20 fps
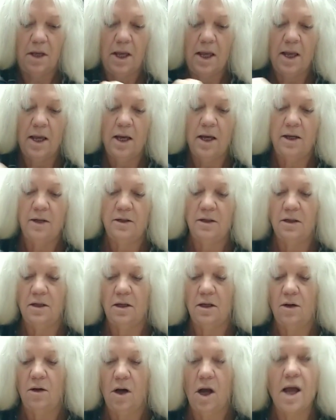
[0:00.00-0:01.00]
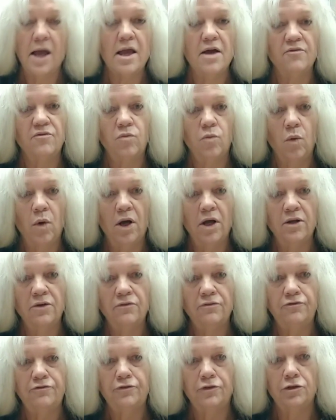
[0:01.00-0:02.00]
And I have
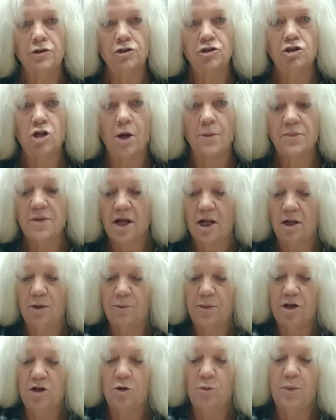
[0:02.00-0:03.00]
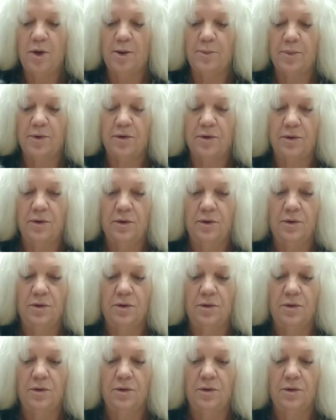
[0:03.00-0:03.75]
1 full chopped jalapeno pepper.